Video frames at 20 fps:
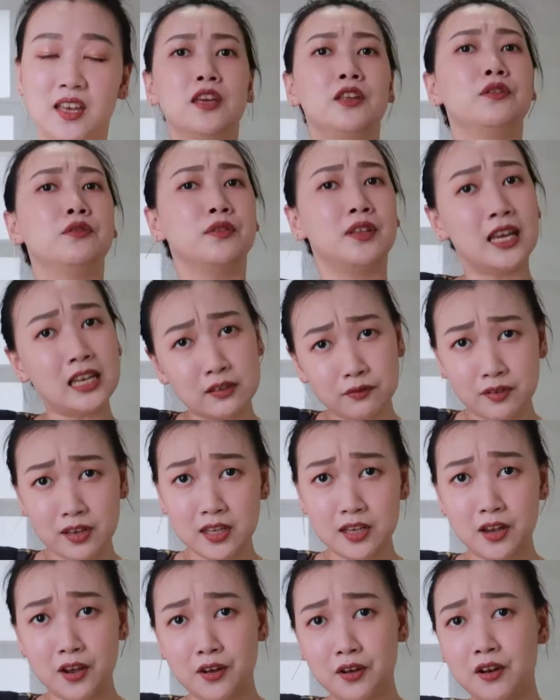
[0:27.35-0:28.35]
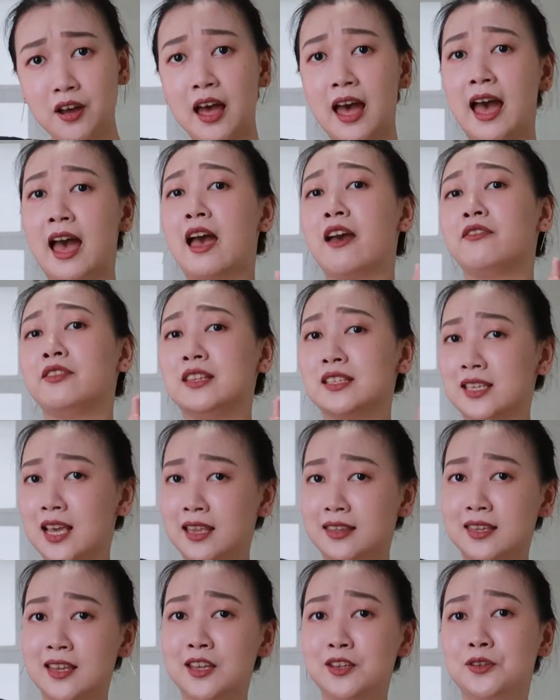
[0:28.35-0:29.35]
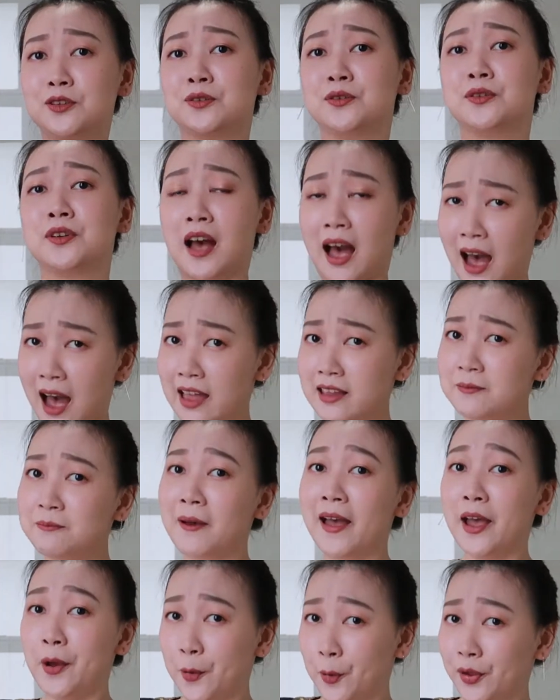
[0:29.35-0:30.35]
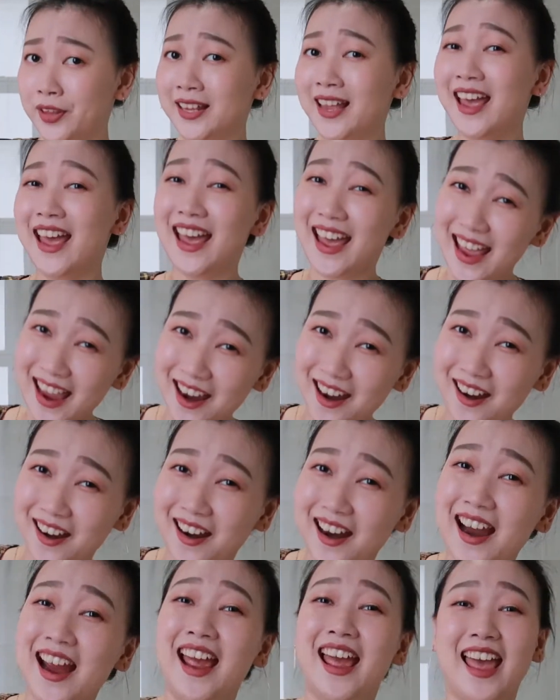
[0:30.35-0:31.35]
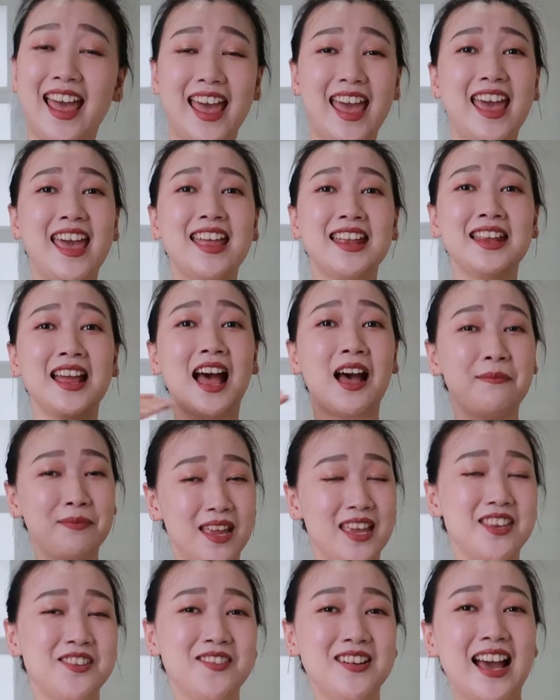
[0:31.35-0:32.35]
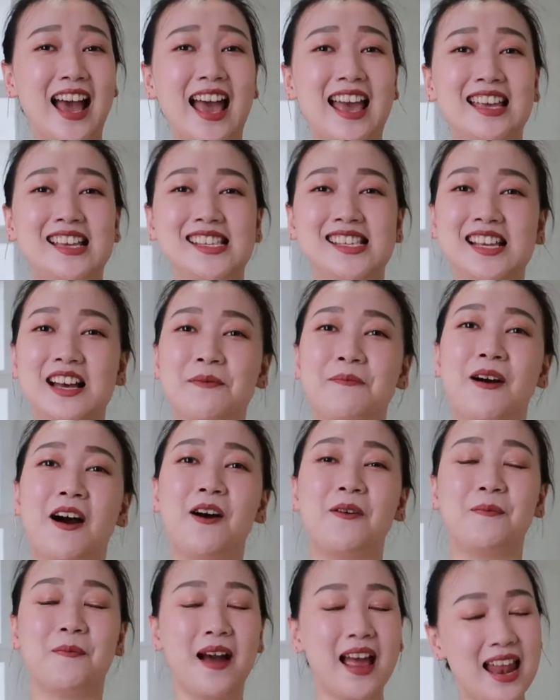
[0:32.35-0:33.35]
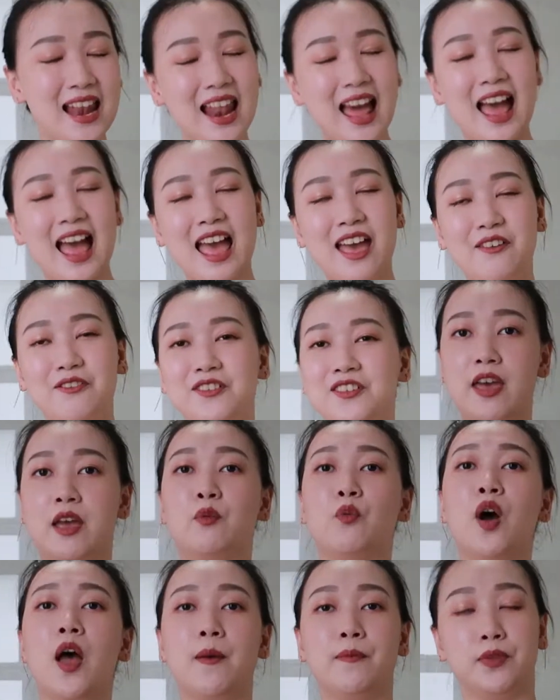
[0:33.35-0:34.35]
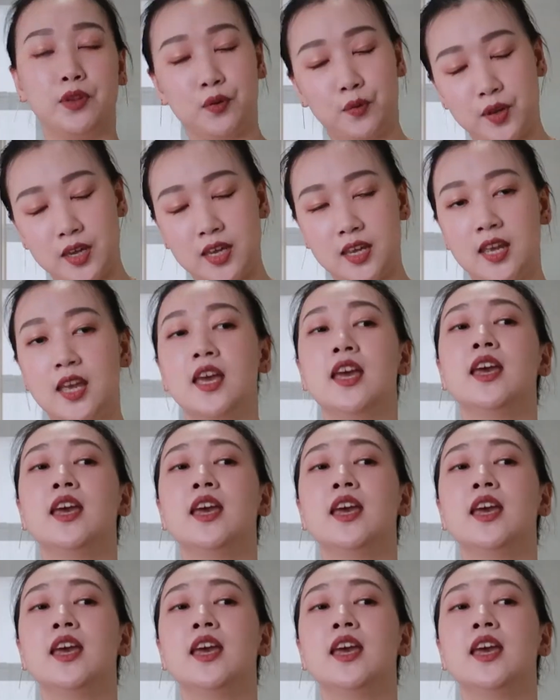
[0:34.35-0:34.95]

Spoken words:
In today's video, I've decided to cut my own hair and update you guys about my life and what I'm doing